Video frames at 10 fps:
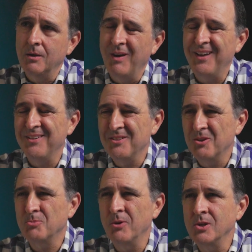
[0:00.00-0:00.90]
Well,
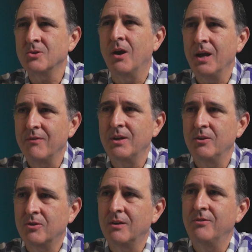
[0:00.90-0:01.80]
there's pretty strong
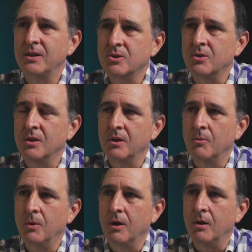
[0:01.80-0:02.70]
evidence that eventually it
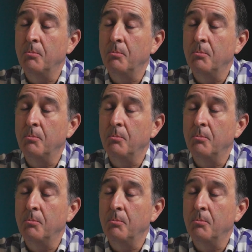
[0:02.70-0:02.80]
will.